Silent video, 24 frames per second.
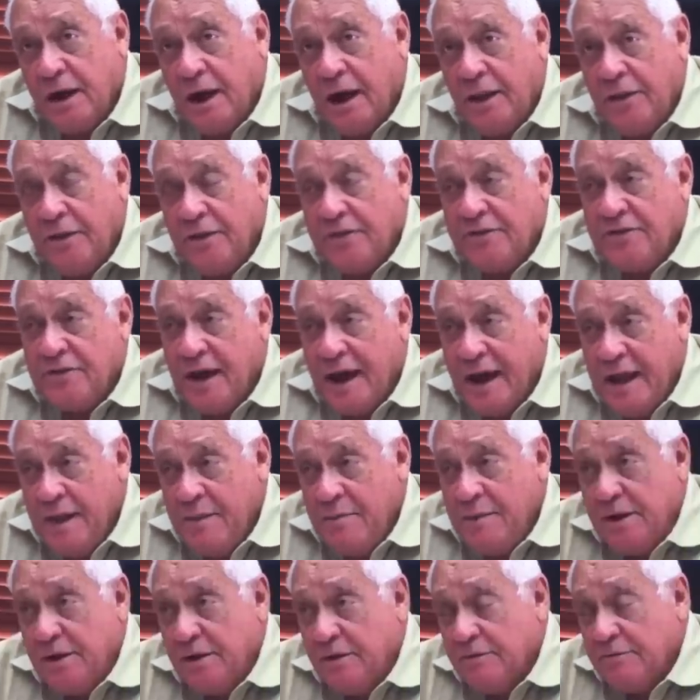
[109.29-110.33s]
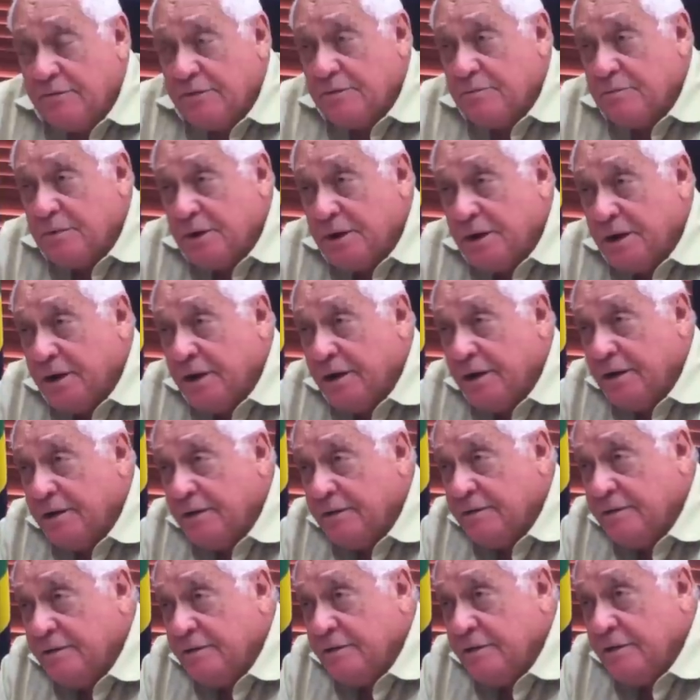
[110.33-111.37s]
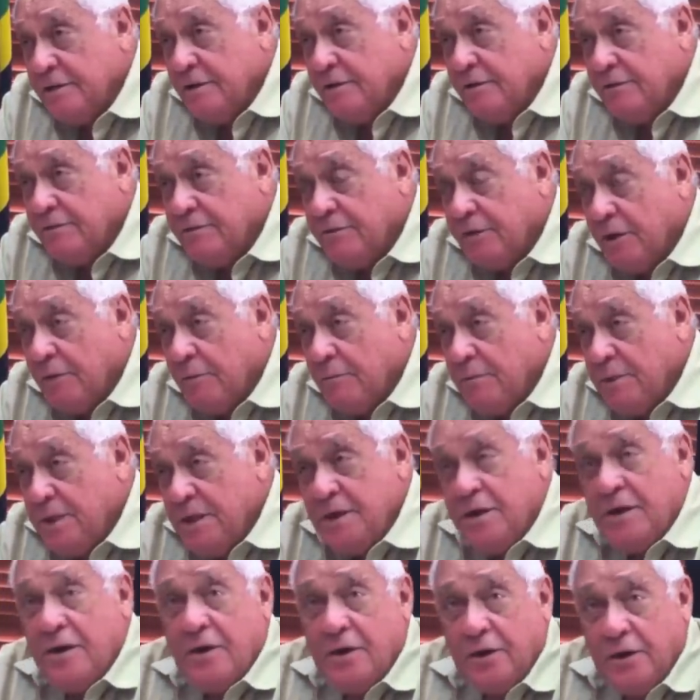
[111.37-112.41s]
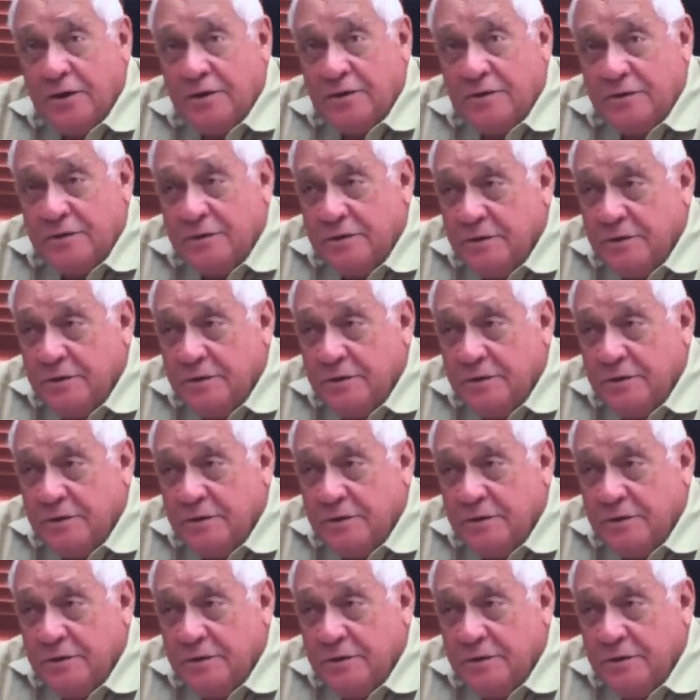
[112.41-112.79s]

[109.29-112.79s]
and the timing of the banana from being cut